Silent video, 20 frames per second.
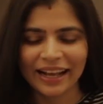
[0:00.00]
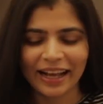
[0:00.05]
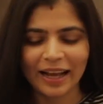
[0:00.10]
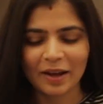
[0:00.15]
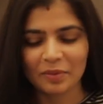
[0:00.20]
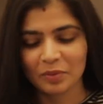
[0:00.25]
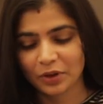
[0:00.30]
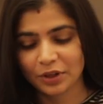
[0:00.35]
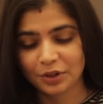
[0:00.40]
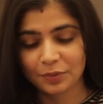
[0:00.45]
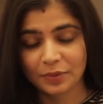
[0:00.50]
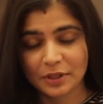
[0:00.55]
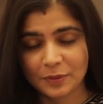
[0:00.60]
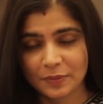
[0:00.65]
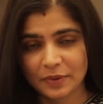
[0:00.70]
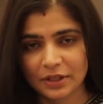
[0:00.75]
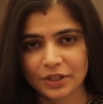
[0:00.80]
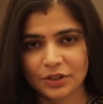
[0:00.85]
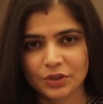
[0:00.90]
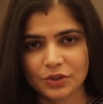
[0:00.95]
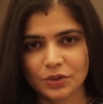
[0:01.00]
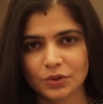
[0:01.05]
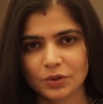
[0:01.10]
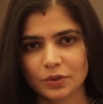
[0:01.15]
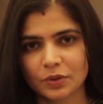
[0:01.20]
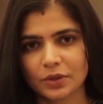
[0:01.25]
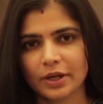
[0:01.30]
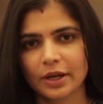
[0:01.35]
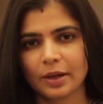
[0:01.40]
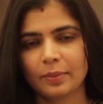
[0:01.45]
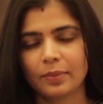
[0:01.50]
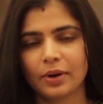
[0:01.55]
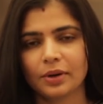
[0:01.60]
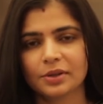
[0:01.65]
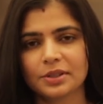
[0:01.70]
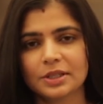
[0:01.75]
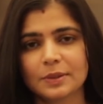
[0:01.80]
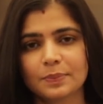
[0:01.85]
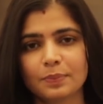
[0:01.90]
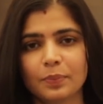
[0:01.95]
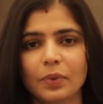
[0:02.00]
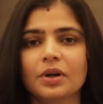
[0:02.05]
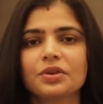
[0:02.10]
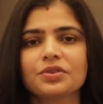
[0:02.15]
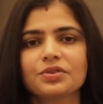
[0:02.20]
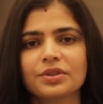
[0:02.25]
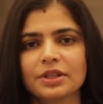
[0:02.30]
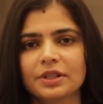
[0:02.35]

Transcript: I'm going to be speaking to you today about spot